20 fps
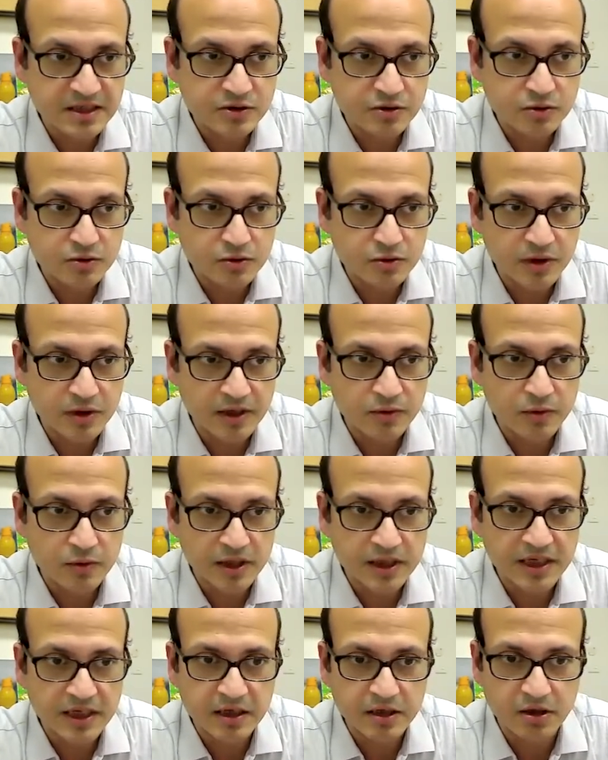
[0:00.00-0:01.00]
to and
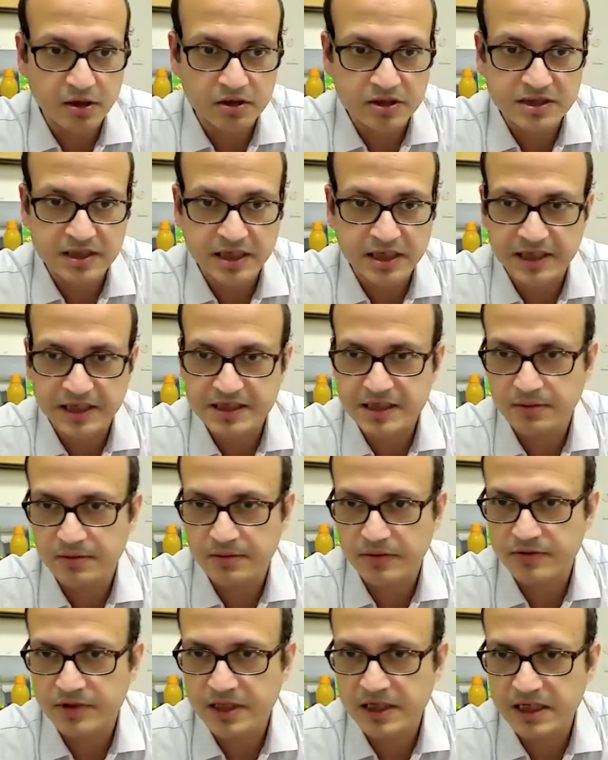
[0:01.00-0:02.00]
working alongside some
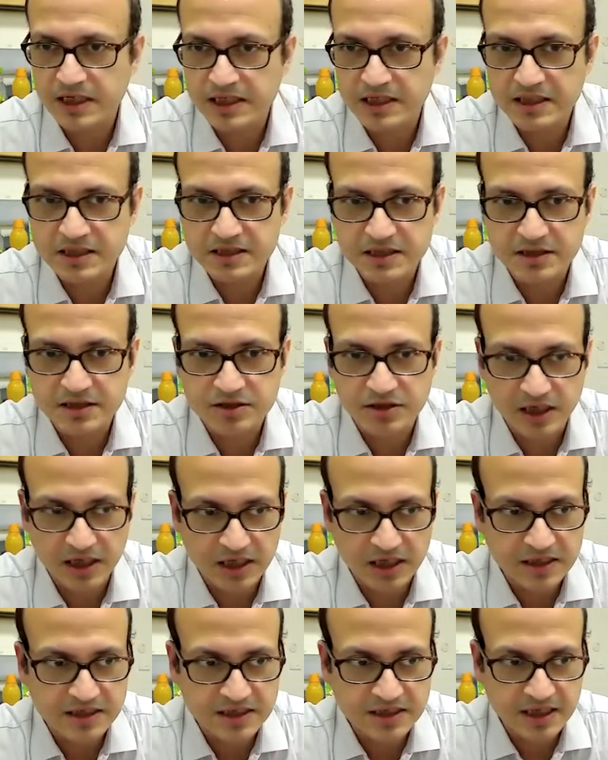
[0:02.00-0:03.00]
of the leaders in
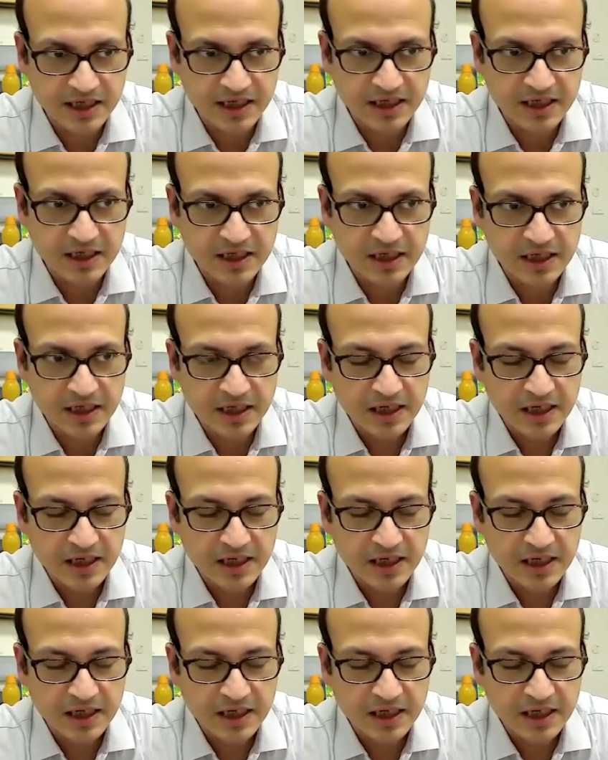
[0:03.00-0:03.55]
trial design.